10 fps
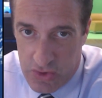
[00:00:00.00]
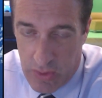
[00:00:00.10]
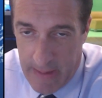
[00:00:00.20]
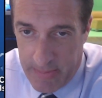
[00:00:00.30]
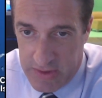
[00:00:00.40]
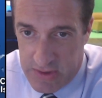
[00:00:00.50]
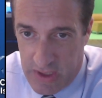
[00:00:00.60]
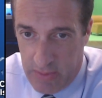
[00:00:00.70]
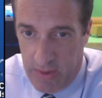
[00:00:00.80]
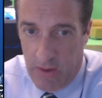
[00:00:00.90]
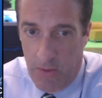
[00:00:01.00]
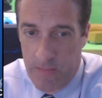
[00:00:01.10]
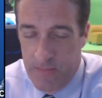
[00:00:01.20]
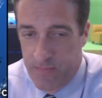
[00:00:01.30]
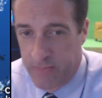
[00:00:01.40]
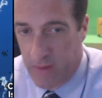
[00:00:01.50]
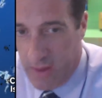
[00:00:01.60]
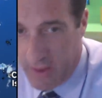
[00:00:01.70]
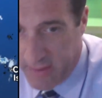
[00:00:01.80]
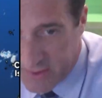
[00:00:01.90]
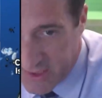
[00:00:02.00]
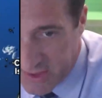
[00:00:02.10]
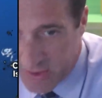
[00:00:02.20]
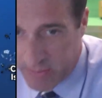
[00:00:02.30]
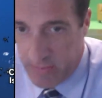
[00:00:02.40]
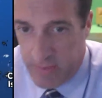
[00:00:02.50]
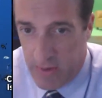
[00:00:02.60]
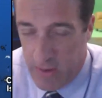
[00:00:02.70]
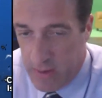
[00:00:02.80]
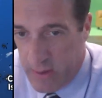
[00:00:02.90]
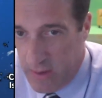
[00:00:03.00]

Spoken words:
tropics, here we go. There's east of Bermuda.